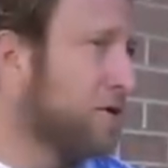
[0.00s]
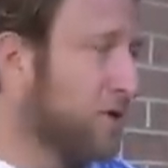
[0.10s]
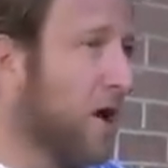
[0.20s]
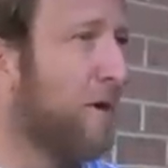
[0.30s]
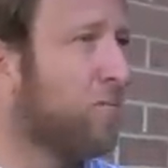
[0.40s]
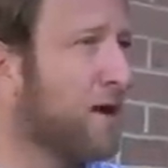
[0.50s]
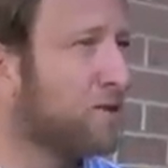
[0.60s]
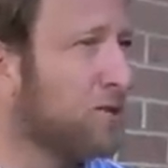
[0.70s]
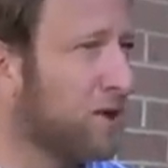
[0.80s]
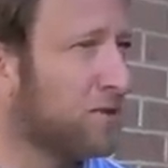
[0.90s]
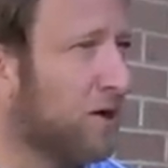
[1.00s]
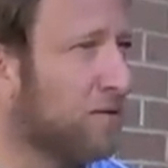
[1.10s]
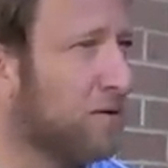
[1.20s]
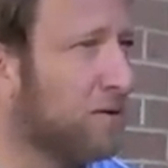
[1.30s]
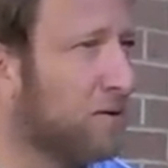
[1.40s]
did you have bread and salt?
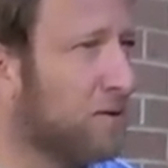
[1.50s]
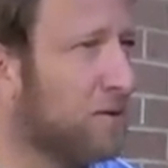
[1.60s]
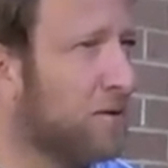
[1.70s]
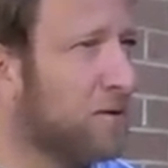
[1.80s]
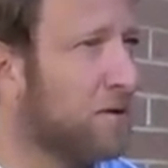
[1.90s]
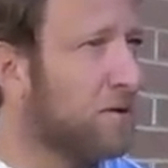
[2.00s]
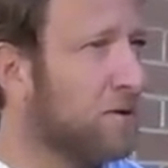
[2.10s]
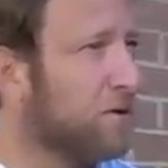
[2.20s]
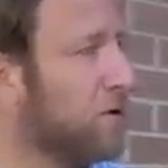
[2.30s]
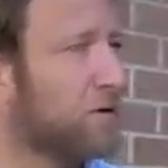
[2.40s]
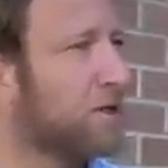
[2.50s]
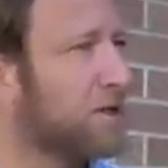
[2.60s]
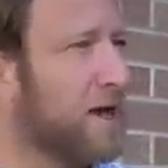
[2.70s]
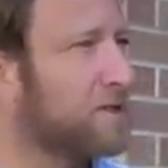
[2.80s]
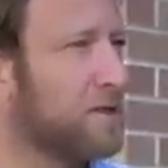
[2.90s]
Of course. You don't think
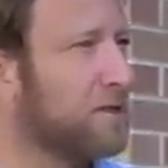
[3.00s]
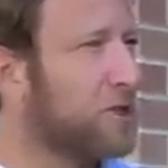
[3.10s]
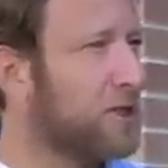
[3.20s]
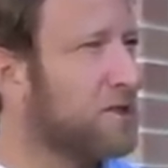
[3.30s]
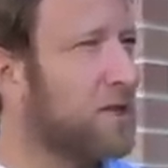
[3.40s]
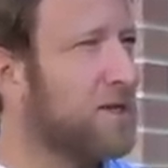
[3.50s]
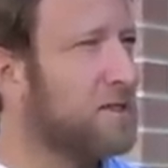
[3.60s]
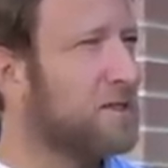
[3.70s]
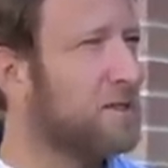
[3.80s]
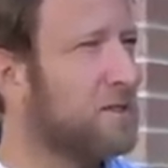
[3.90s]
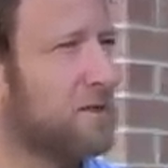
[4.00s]
that's a good cheese slice? Bread